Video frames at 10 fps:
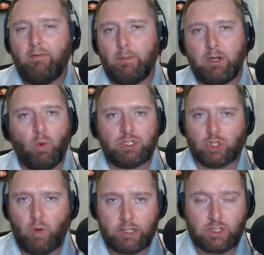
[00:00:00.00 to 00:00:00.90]
Let me know what
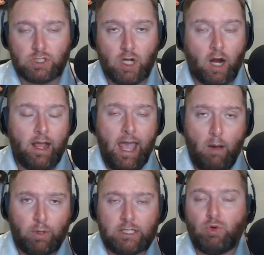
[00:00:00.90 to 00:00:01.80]
your questions are,
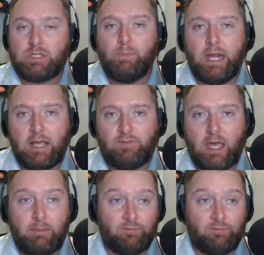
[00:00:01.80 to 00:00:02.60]
and we'll get to as many of them,